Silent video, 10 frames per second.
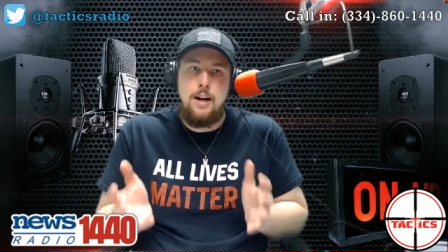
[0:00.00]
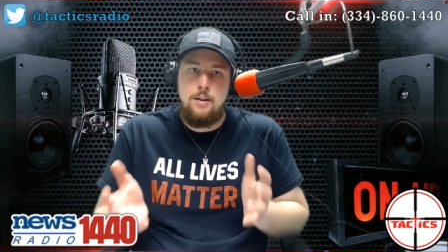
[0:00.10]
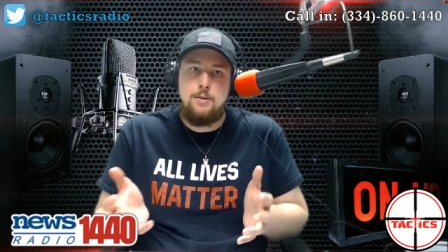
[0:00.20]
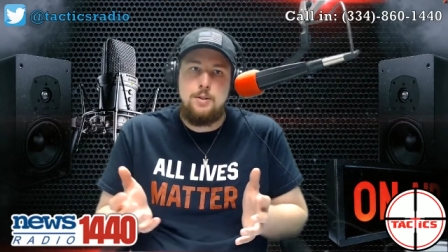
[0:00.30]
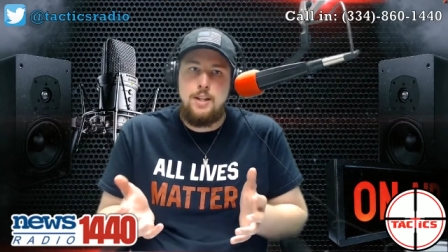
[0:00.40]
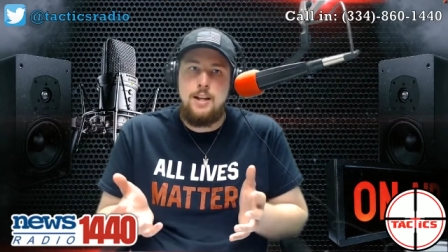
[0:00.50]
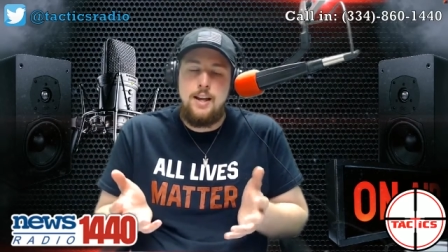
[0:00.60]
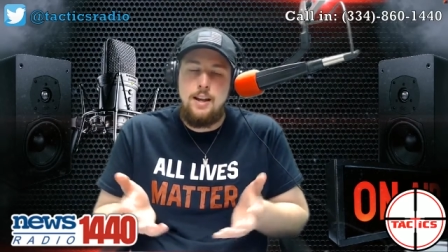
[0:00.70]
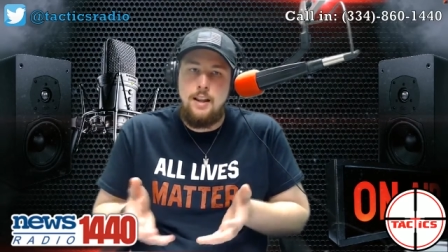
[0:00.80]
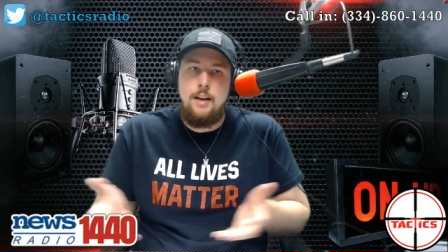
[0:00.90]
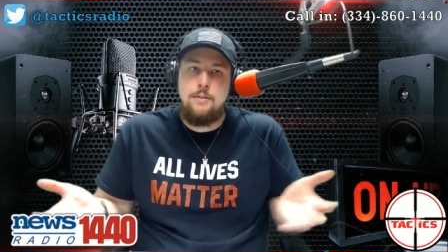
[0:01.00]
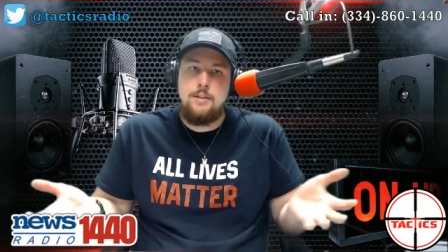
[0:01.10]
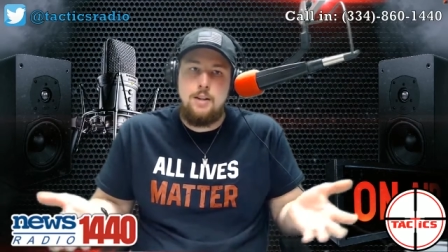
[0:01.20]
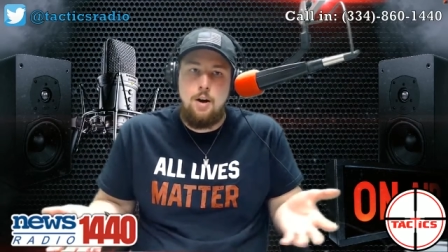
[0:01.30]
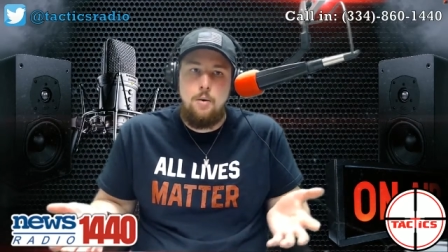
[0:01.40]
I understand that life
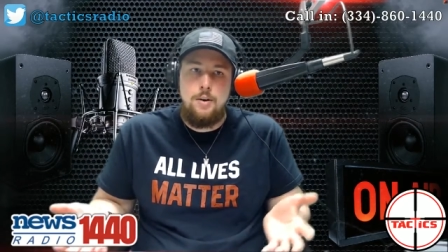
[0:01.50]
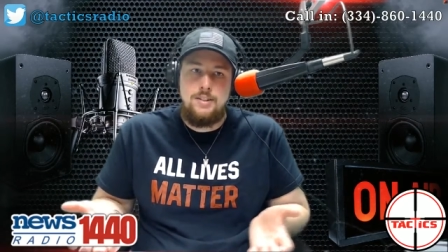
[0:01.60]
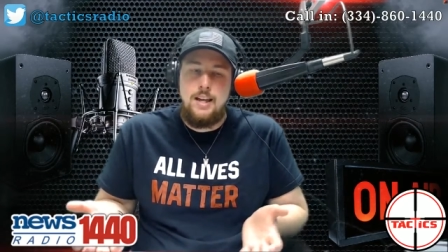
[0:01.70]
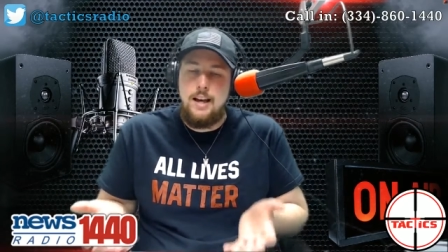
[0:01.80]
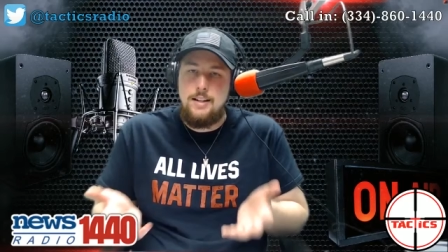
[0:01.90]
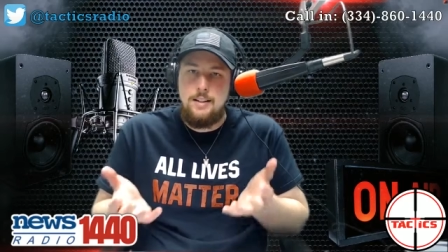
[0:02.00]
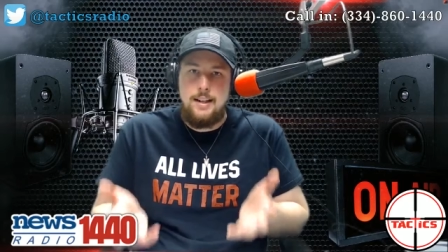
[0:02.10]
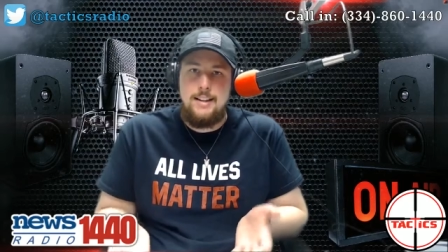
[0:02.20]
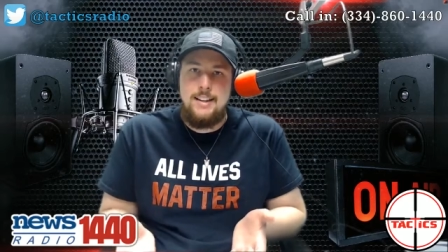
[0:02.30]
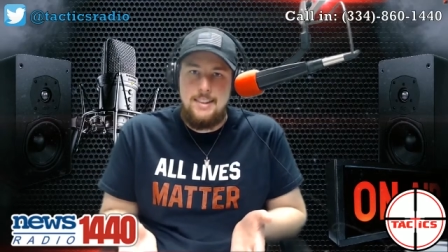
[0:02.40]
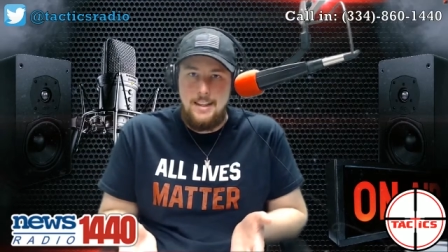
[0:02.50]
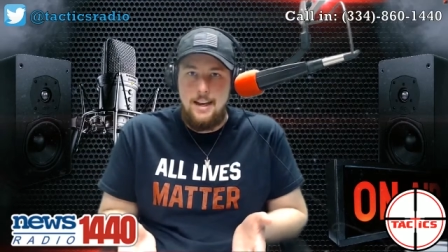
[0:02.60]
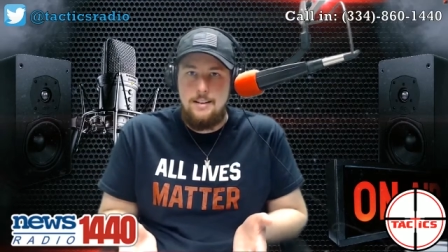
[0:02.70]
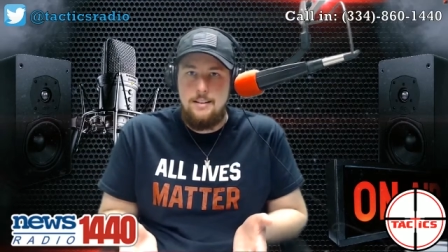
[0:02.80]
isn't always the ideal. I get that.